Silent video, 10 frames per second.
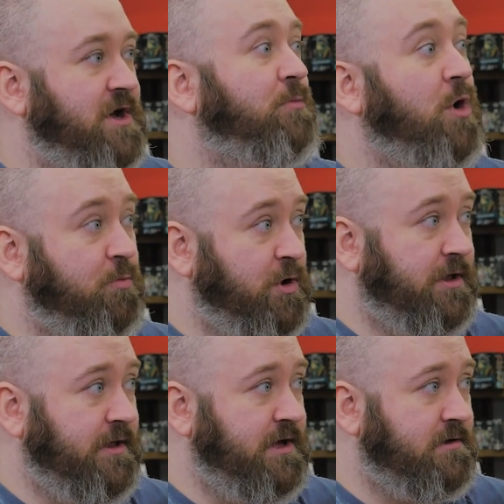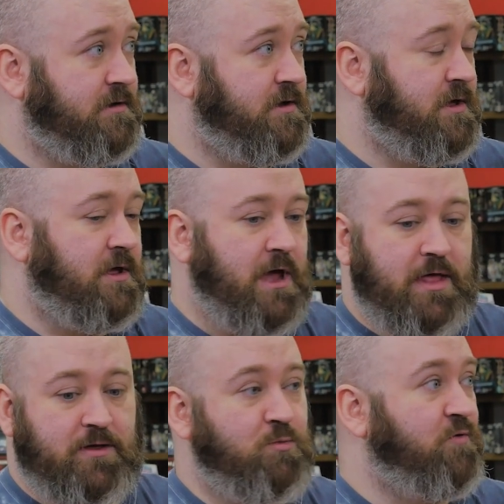appropriately,
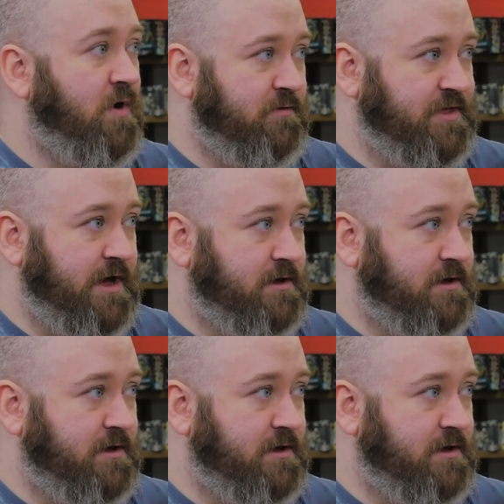and then move on with that.